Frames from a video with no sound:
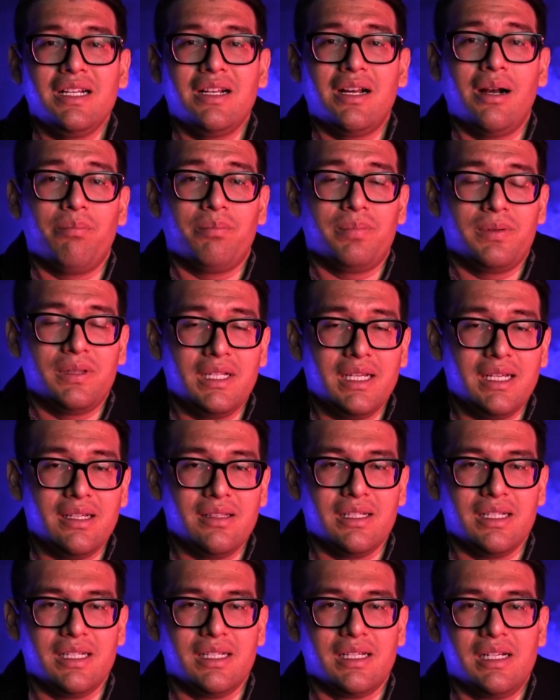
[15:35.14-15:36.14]

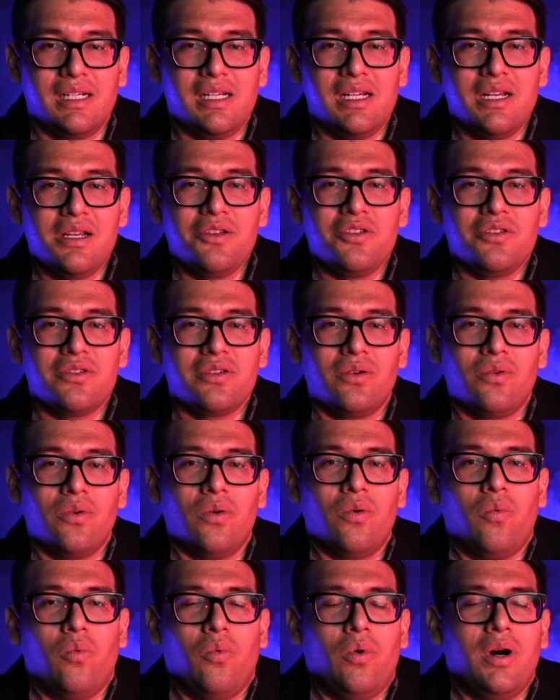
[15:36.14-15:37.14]
completely.
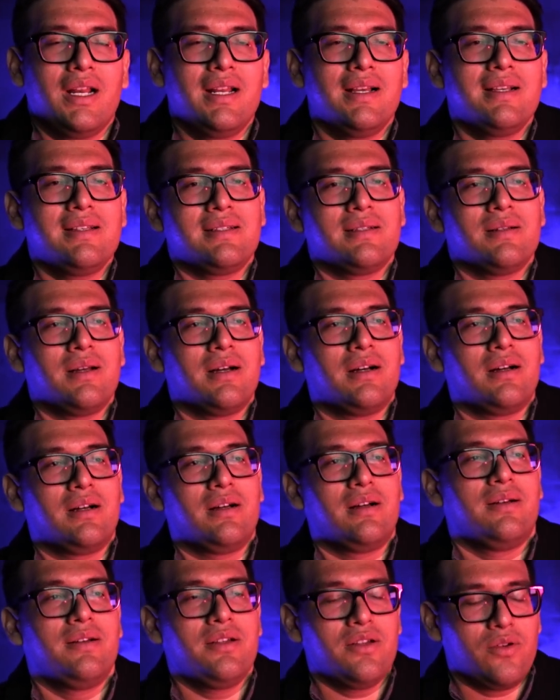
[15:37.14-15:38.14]
So what
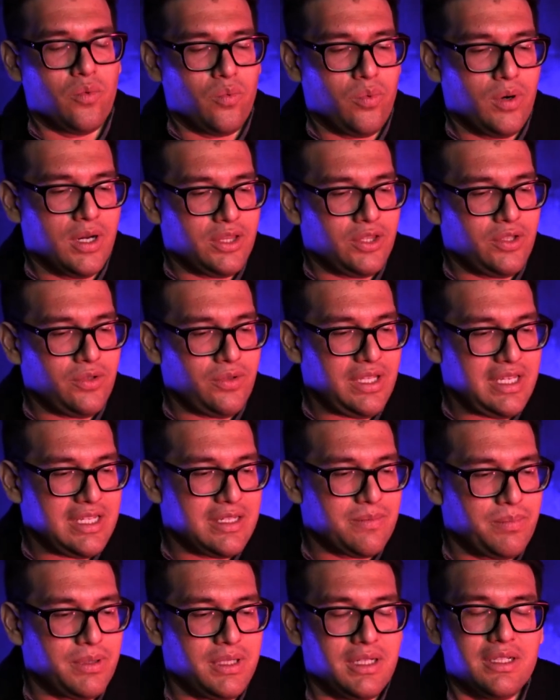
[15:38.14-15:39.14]
do
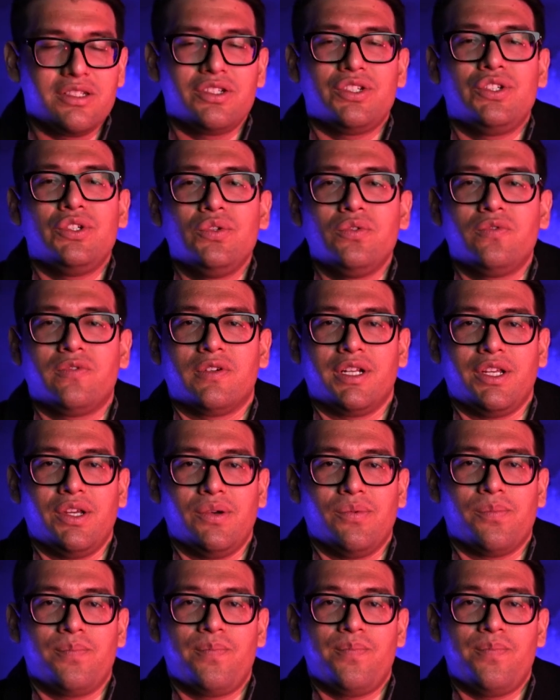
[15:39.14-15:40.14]
these books do for
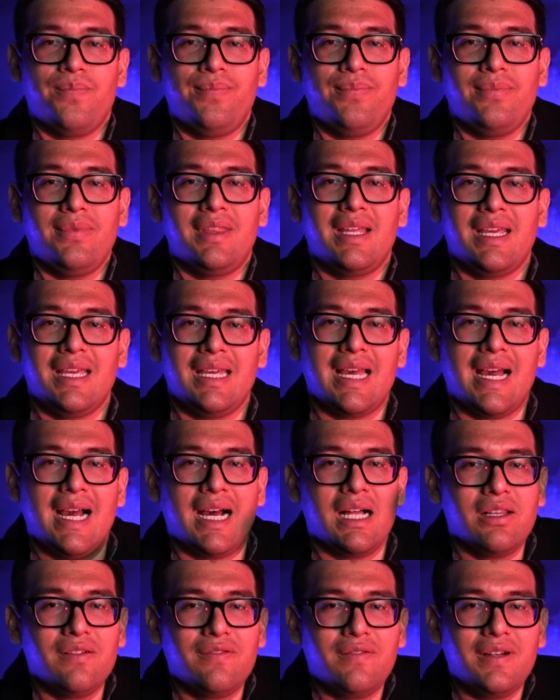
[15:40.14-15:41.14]
you? They
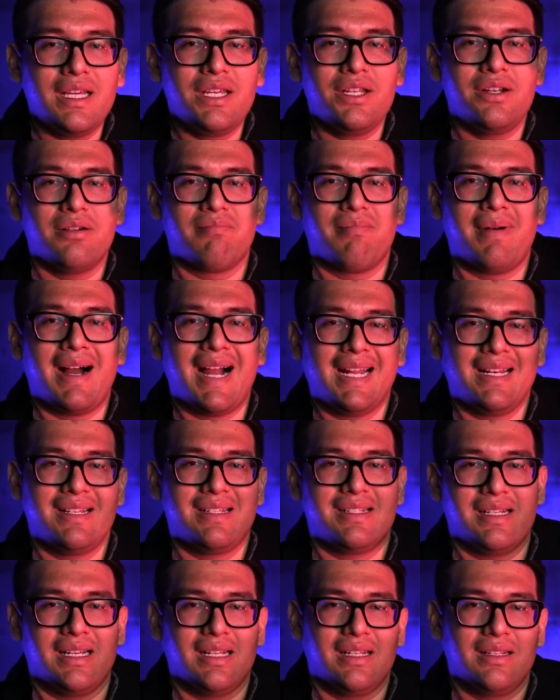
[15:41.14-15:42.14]
elevate your
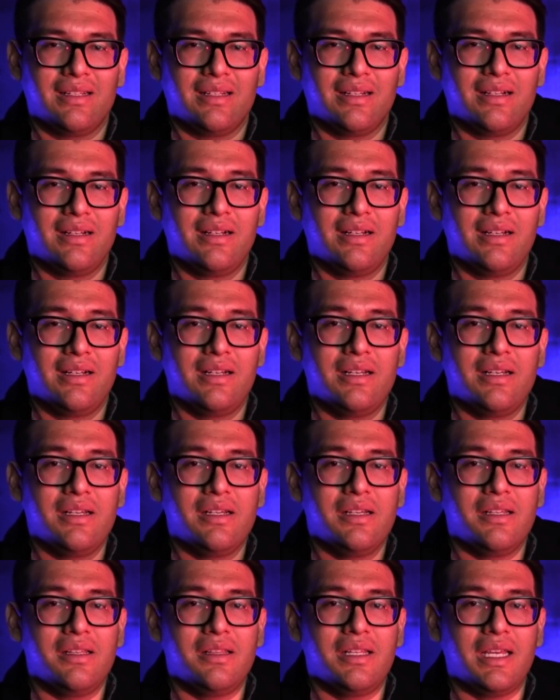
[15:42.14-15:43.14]
mindset.
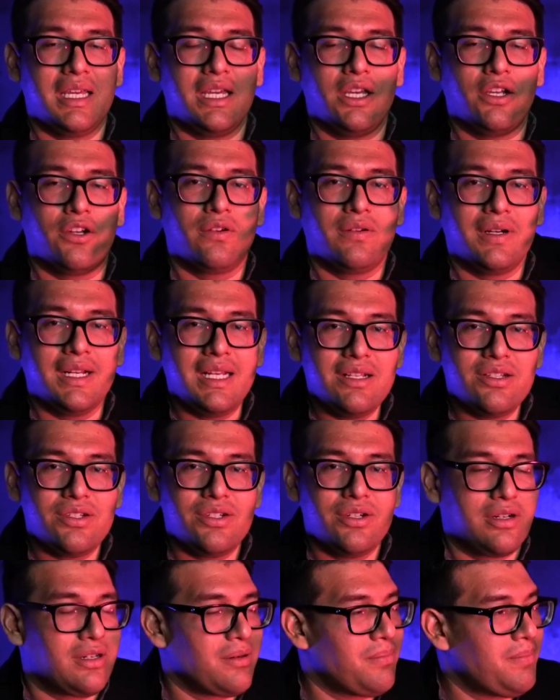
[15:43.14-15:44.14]
They
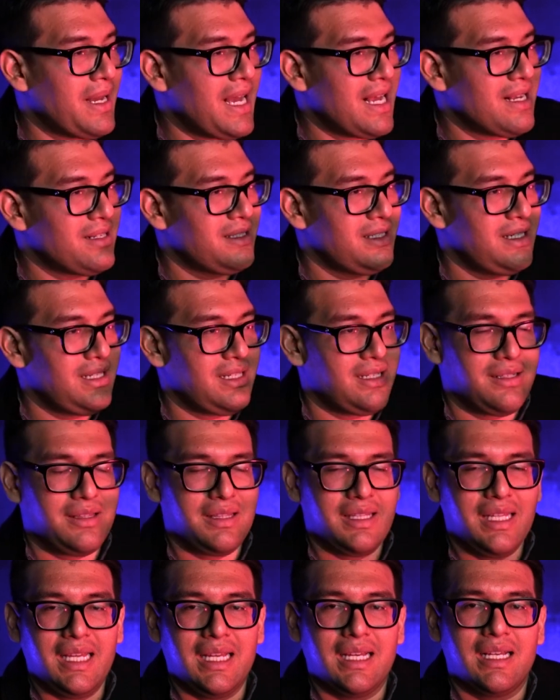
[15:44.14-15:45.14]
increase your capacity to
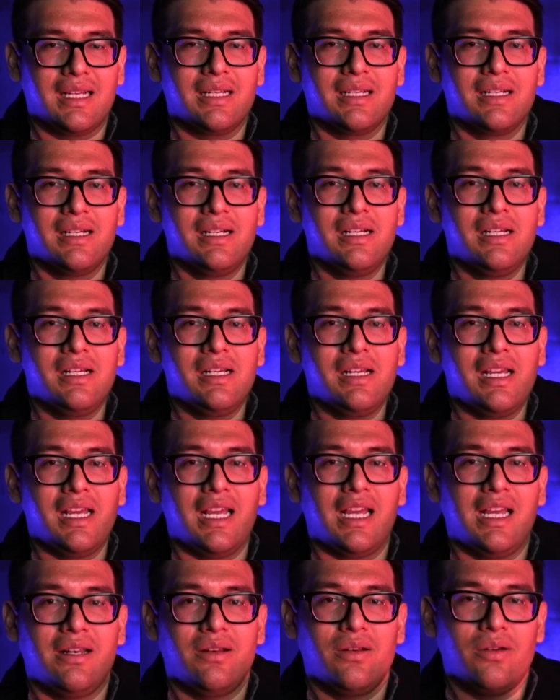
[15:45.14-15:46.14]
think.
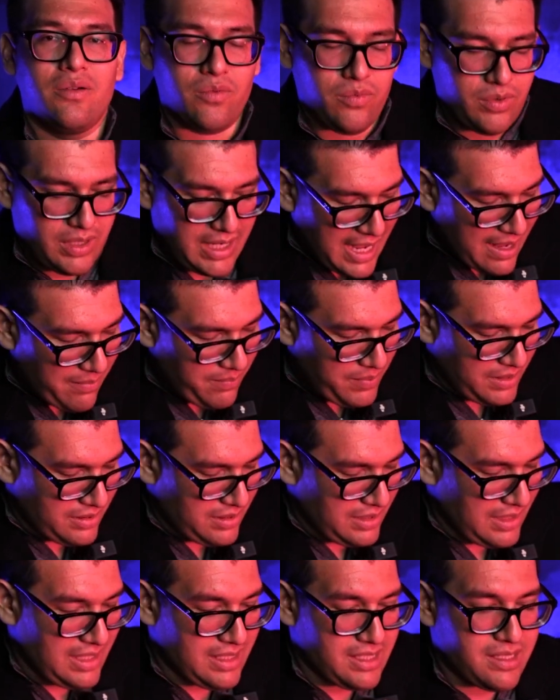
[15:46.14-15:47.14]
And what
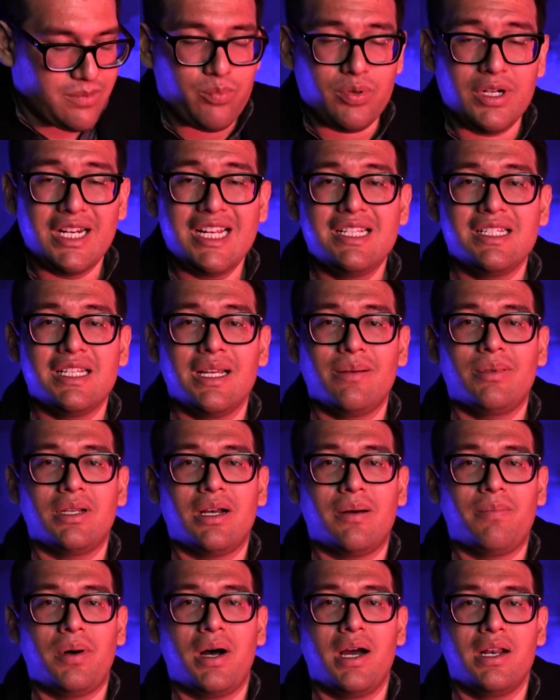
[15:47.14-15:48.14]
happens, it's precept
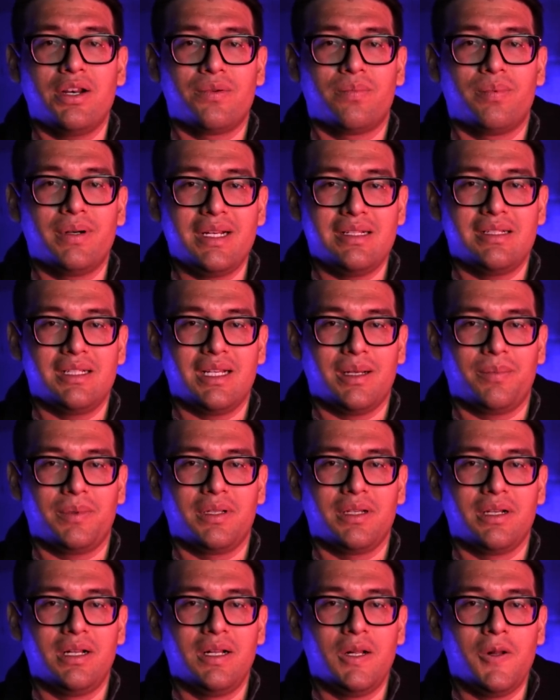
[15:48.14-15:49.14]
upon
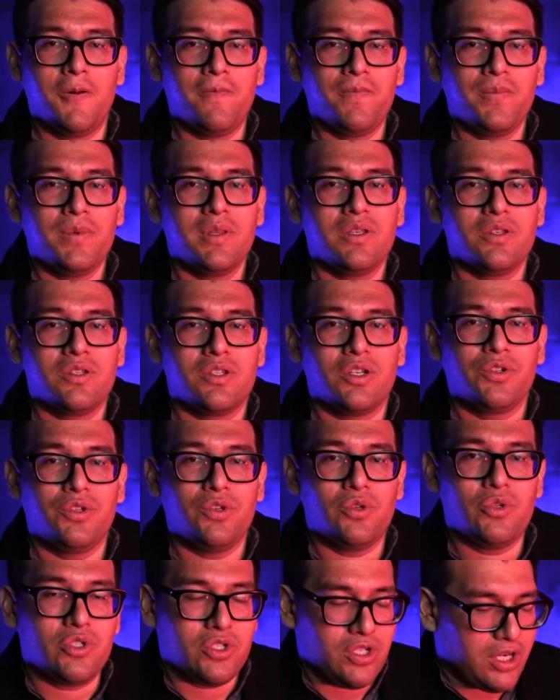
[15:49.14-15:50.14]
precept. So
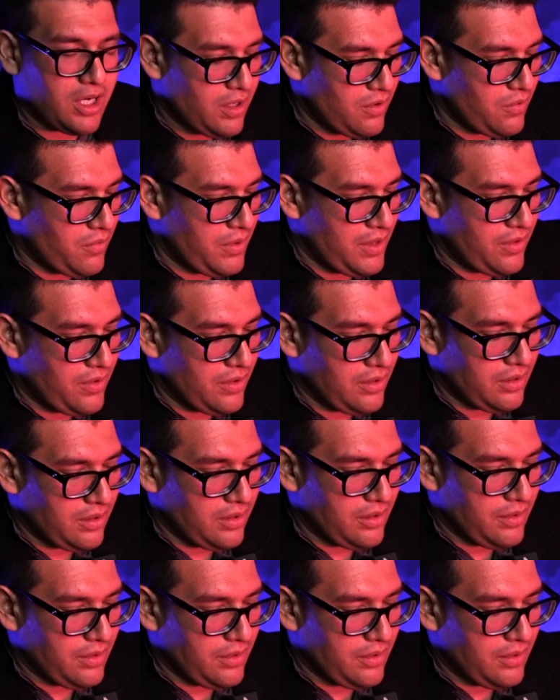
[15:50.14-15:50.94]
you start with